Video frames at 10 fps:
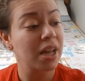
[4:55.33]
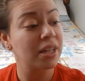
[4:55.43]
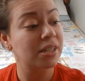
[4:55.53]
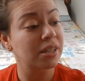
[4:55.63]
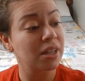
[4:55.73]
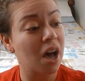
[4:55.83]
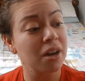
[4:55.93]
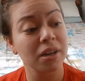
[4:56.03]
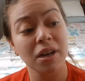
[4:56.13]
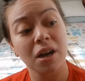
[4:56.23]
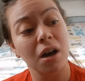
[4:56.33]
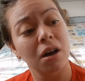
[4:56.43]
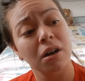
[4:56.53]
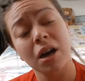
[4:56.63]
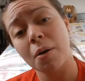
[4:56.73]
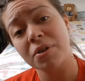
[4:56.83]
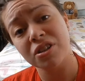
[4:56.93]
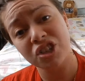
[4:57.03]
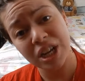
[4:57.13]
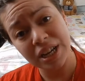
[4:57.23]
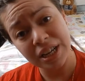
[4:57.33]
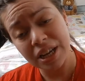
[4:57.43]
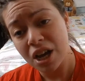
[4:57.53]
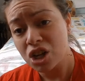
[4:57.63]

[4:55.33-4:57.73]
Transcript: It's non-comedogenic,